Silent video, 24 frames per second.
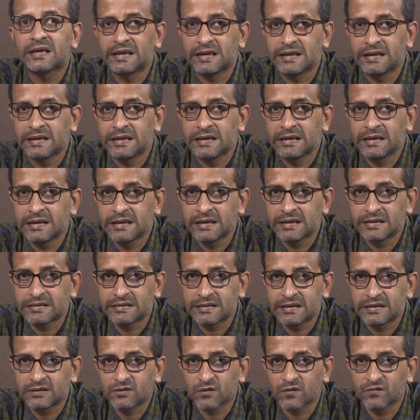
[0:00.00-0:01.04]
a, a
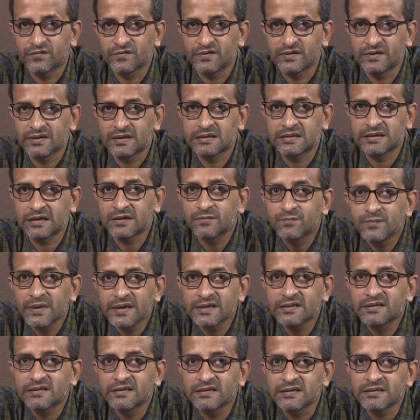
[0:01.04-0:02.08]
set of
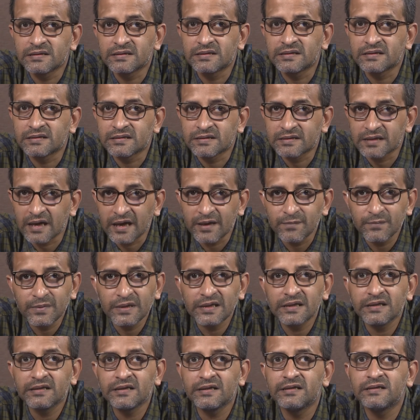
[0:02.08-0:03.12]
statements
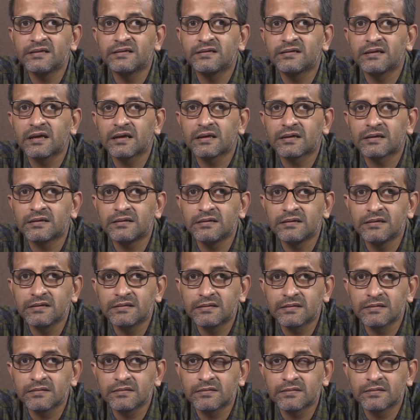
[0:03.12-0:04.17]
describing the initial
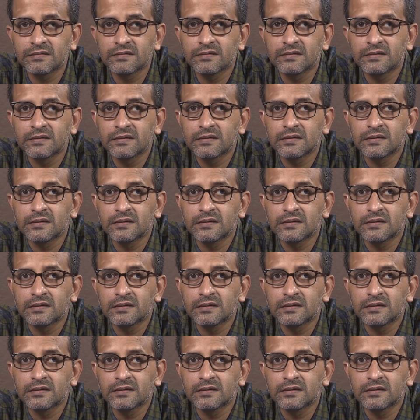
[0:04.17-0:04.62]
conditions